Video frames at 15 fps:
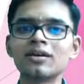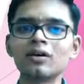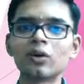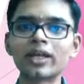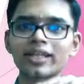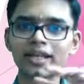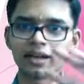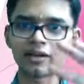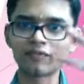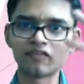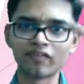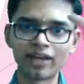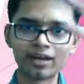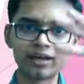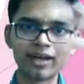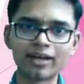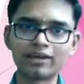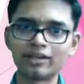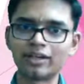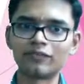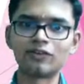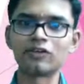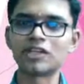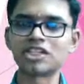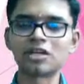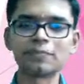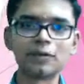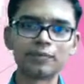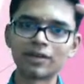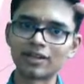Okay, there are well and influential
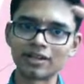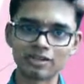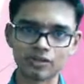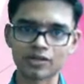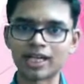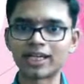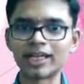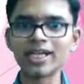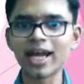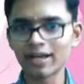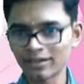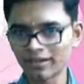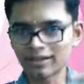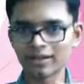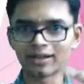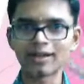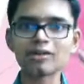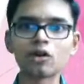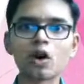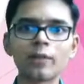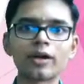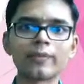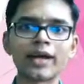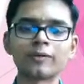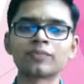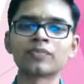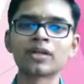people in the society, and then there are common men.